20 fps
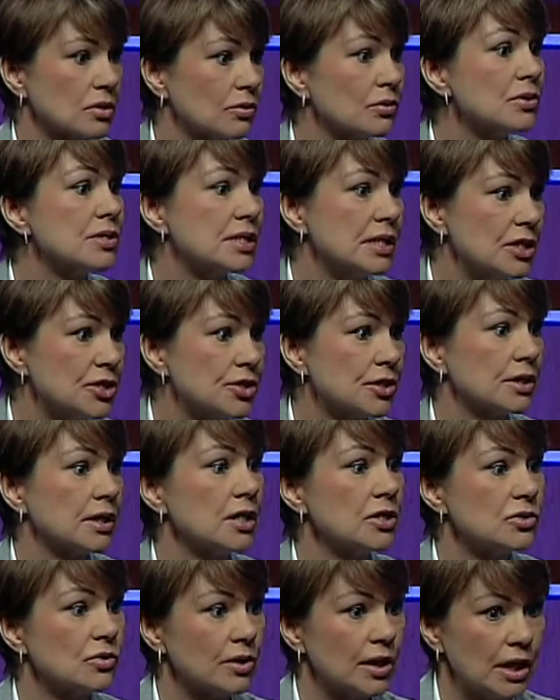on teaching,
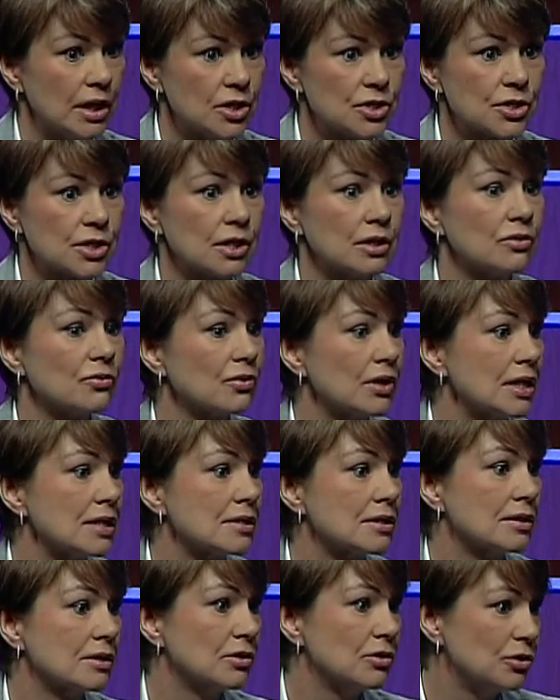education,
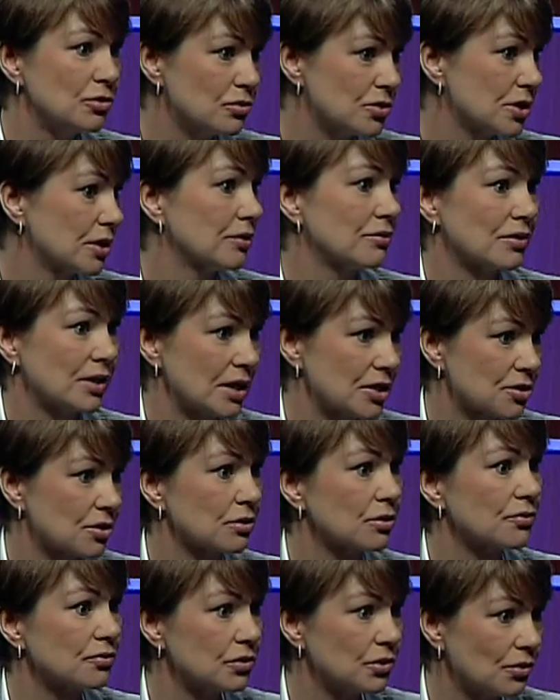raising new
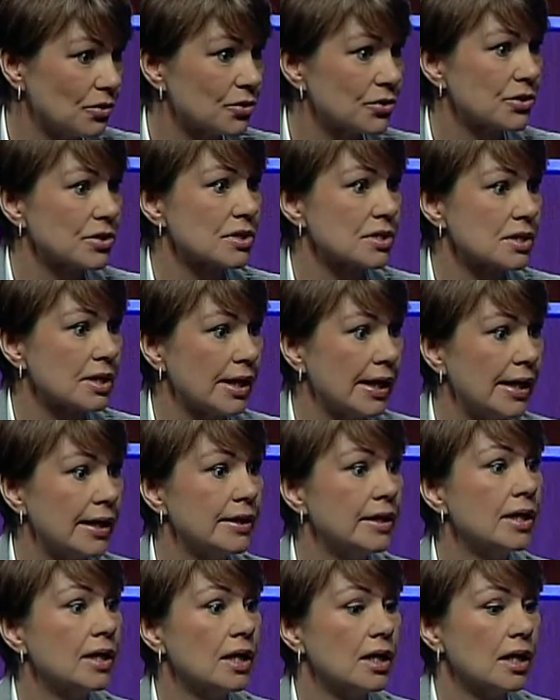generation of doctors,
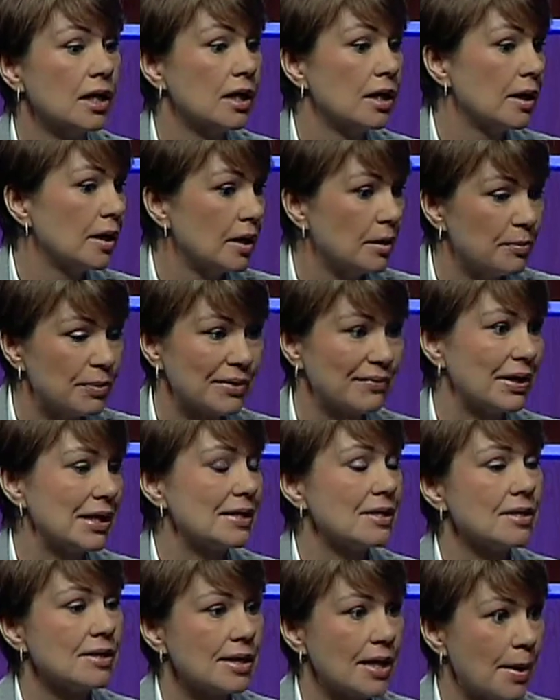and
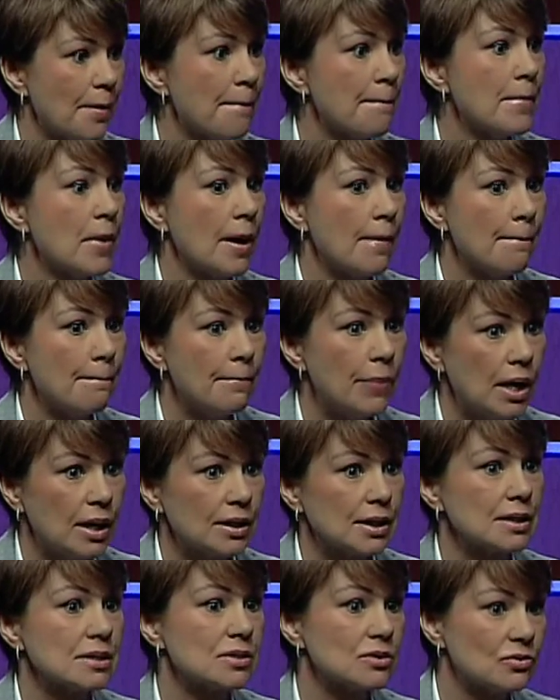providing them
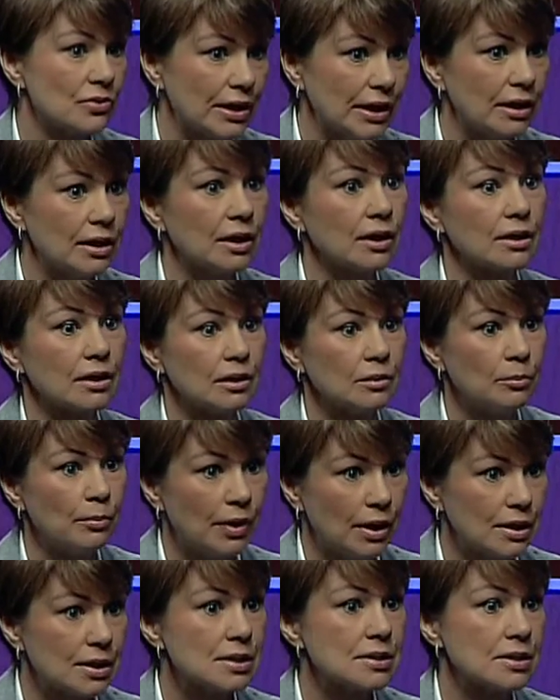balanced training and
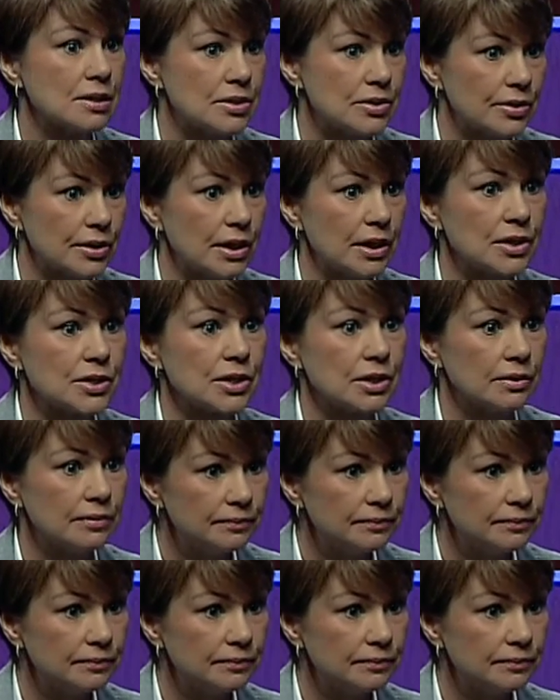balanced education.